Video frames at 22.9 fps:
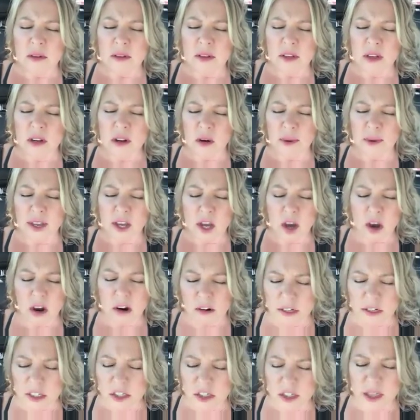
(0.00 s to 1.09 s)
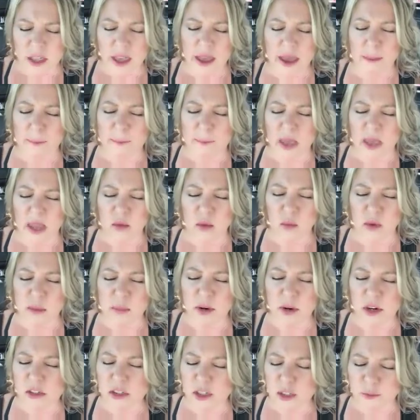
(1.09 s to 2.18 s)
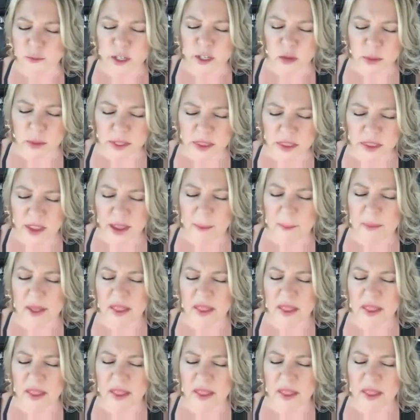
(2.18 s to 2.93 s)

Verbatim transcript: you know, encourage them and we persevere with them.